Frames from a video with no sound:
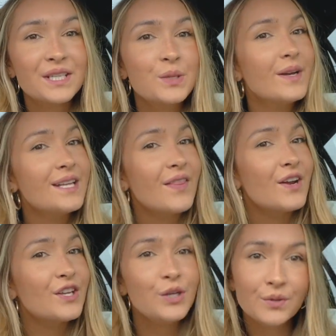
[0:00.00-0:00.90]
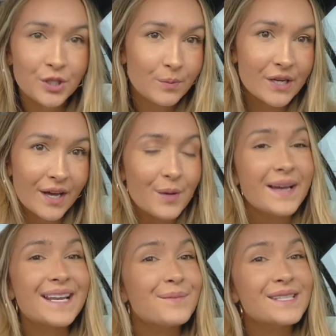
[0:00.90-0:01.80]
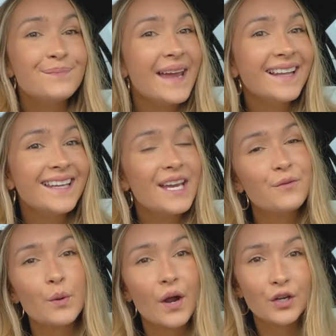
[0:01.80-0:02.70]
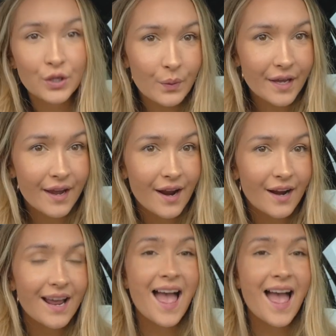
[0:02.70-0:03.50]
to another YouTube channel. My name is Bailey if you are new here.